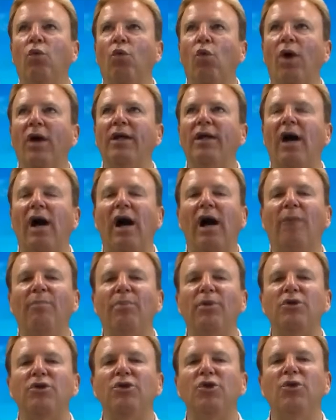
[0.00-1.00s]
What
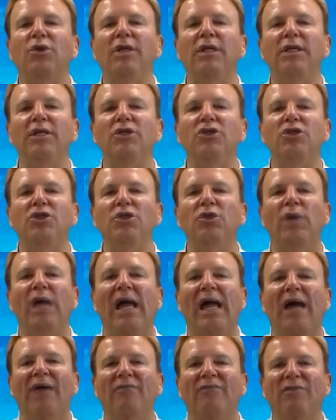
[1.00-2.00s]
opportunities do you
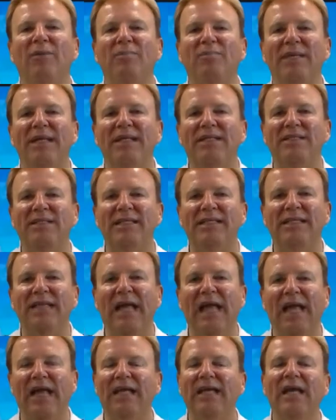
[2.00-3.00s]
have for me
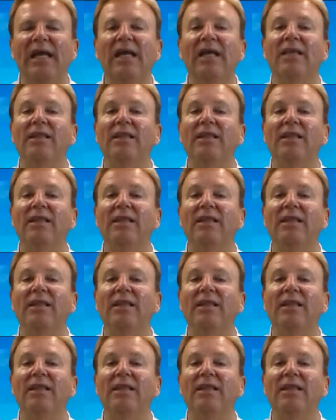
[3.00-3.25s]
today?